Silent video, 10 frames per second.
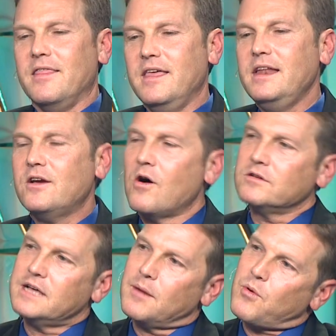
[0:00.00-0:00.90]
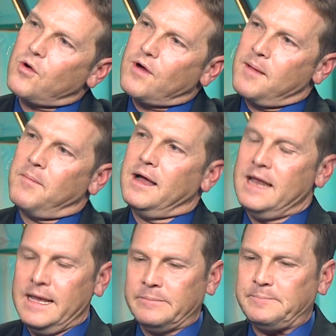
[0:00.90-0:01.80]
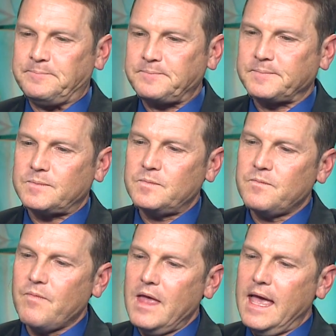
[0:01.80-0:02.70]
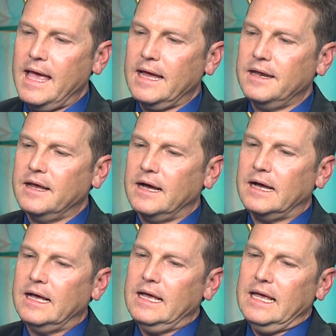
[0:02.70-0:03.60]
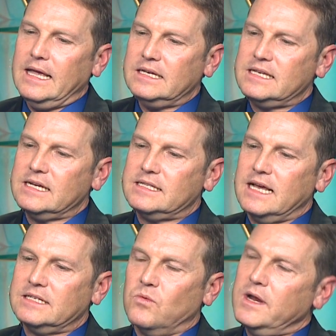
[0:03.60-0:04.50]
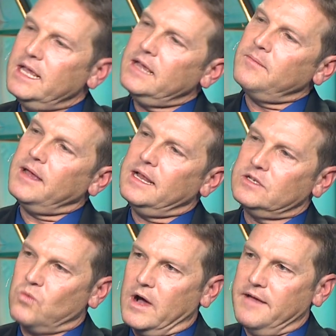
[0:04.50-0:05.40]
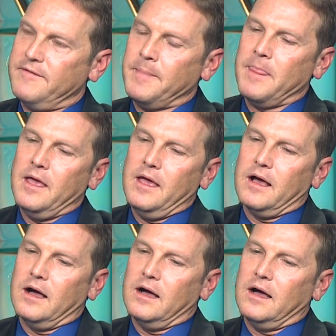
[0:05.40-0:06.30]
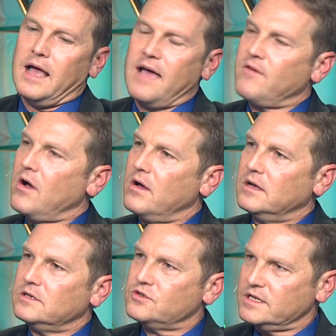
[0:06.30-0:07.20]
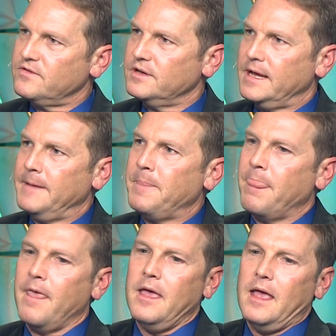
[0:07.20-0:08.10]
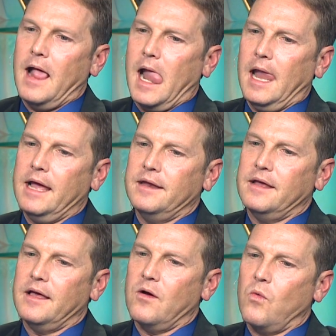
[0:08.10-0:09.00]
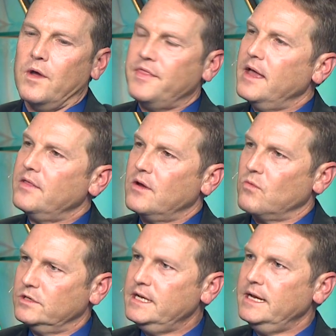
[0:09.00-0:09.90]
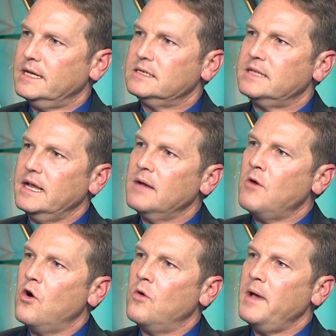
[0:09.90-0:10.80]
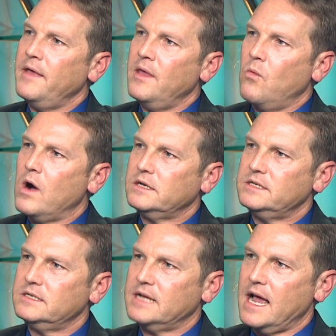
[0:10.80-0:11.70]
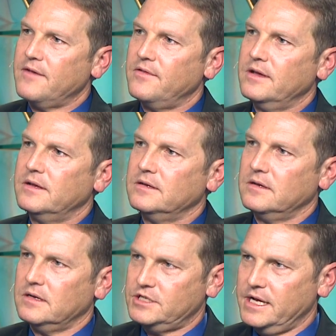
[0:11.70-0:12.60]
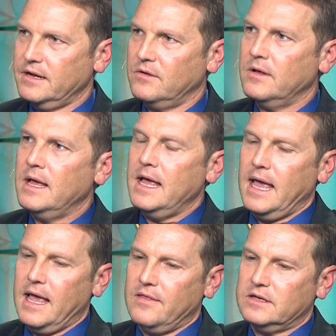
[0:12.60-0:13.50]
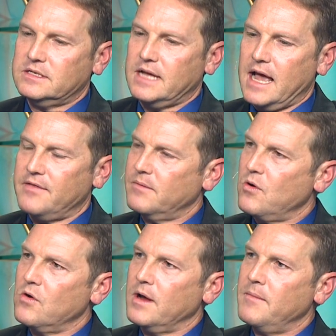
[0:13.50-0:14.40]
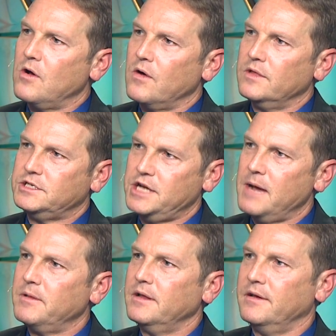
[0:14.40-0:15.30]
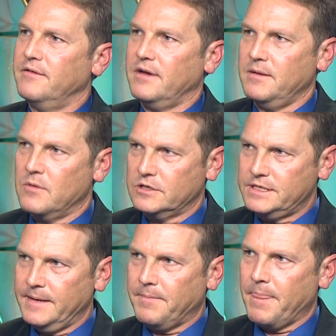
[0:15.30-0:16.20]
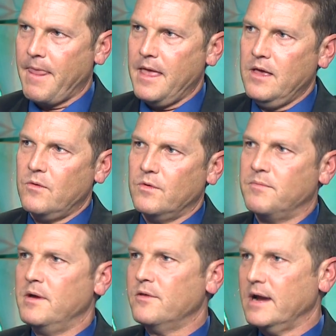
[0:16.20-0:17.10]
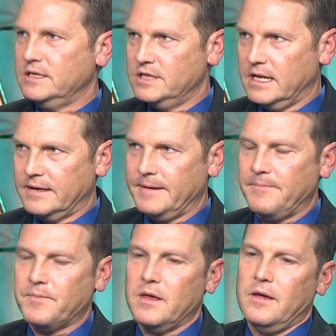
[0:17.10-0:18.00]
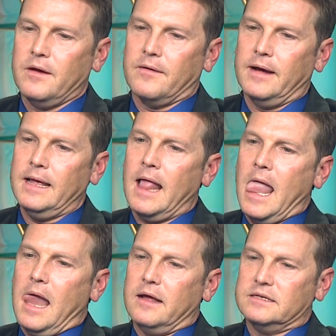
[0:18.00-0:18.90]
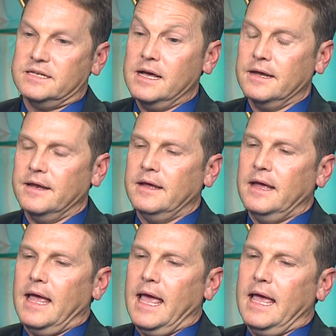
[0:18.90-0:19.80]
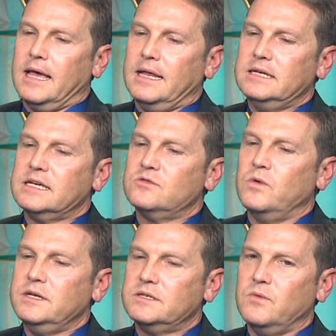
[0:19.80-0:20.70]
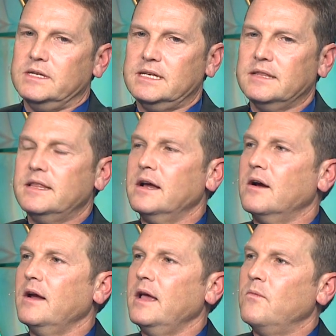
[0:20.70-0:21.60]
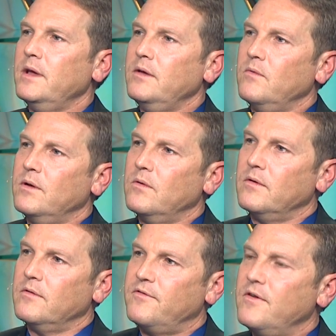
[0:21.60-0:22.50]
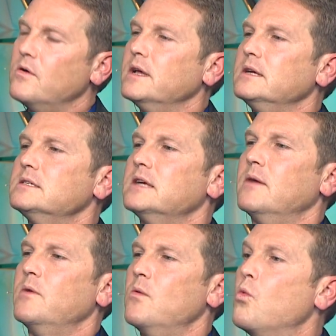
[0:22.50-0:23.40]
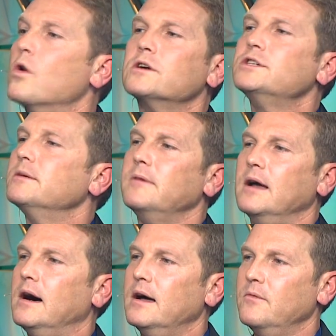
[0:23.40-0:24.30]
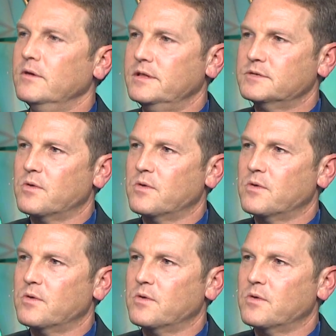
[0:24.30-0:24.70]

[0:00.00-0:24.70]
Then he calls out a program by name. And uh, he says that when him and his wife uh, have a, a stressful day, and uh, what they, their routine is, they come home and they watch this Catholic uh, channel and this Catholic program called the Chaplet of Divine Mercy with Mother Angelica, right? As nun. And he says, we we sit there and we, we focus and we worship God with this